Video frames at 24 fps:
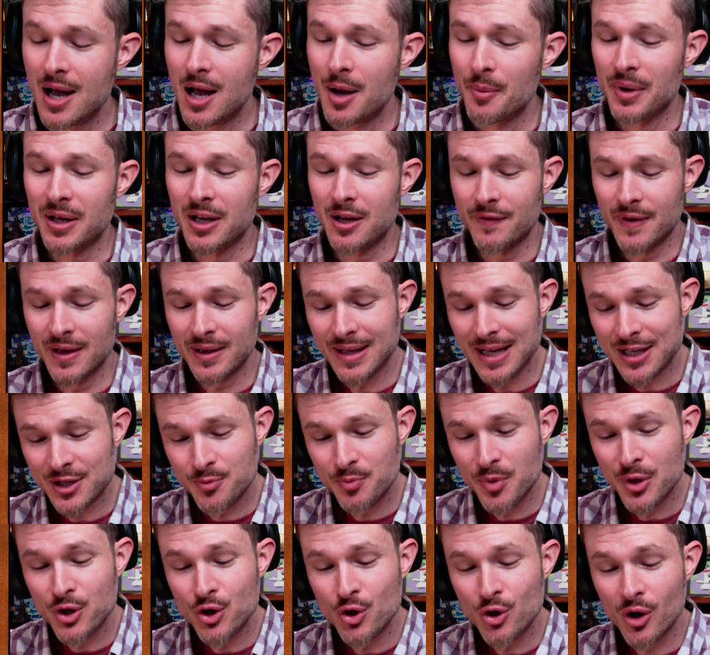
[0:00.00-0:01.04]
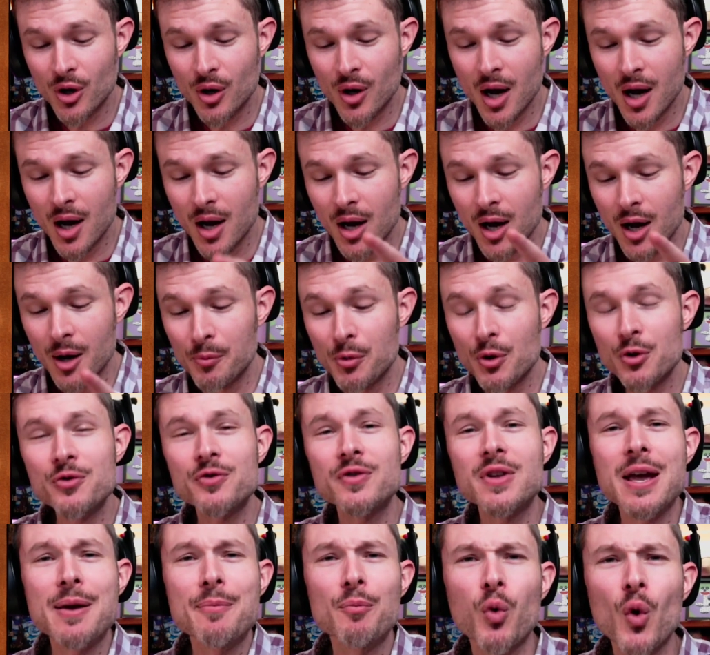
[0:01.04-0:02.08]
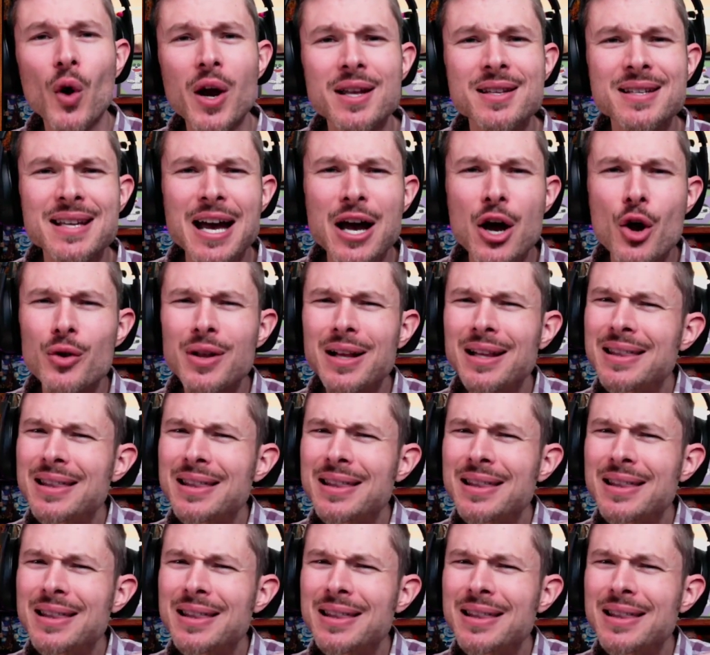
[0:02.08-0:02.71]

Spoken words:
But in any event, that's been your birthday breakdown.